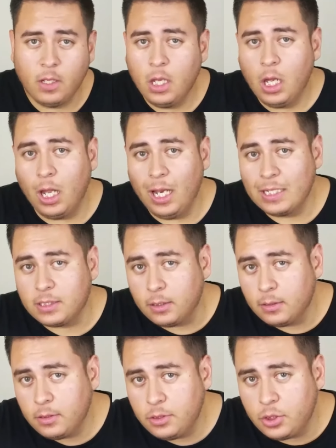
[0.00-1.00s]
Alexa,
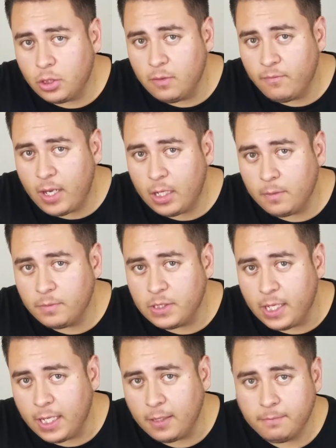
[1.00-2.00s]
turn the volume to
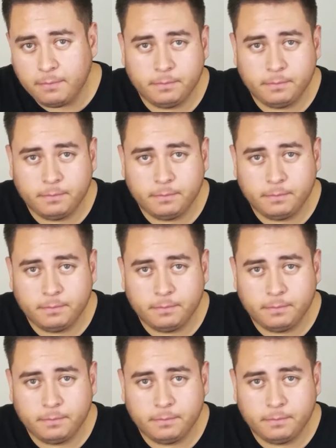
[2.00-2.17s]
8.